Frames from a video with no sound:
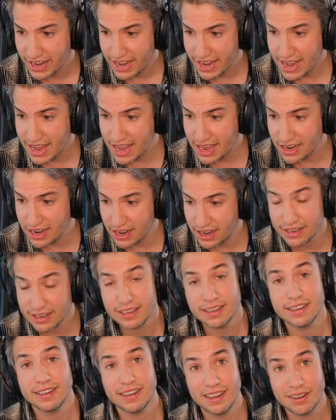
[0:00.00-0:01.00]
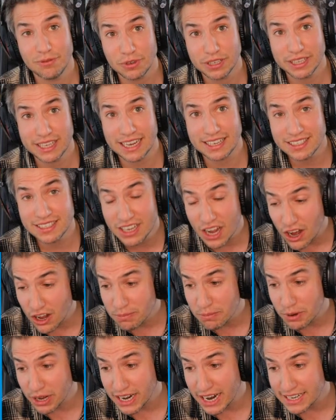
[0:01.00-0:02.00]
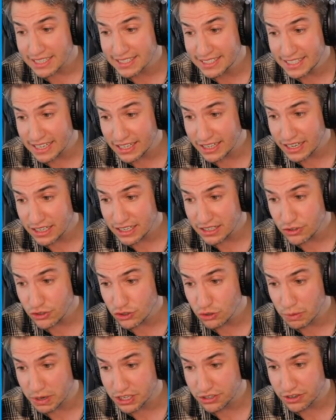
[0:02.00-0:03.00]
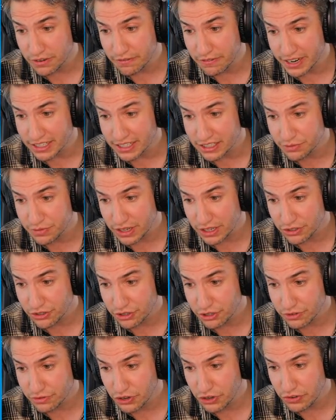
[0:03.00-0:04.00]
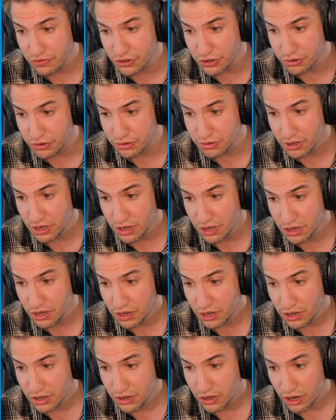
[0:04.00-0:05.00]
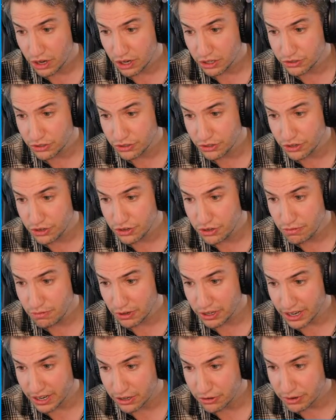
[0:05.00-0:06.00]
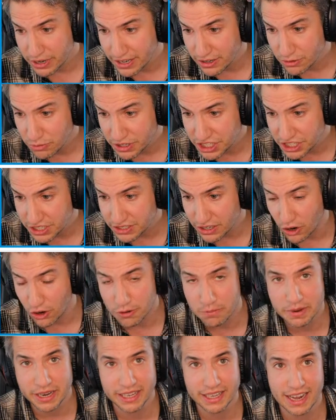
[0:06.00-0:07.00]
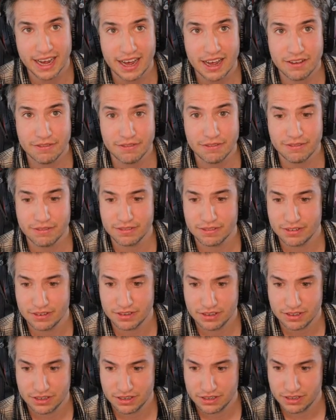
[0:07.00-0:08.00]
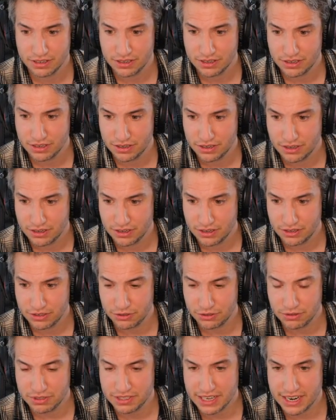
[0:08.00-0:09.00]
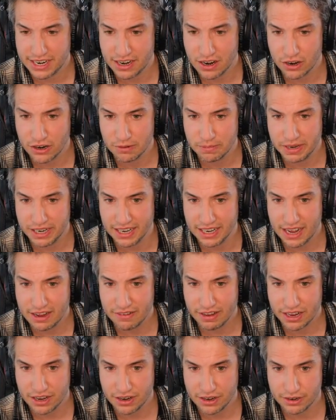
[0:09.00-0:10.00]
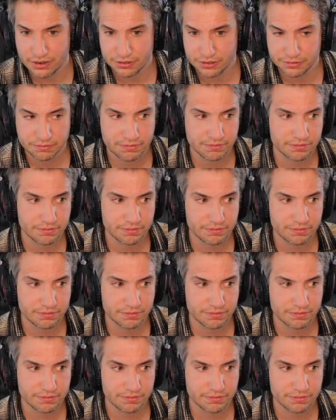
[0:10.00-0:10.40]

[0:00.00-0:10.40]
And that's done, but I still need to switch the phase filter of the view to the new one I created, which is RP Live. So setting RP Live here.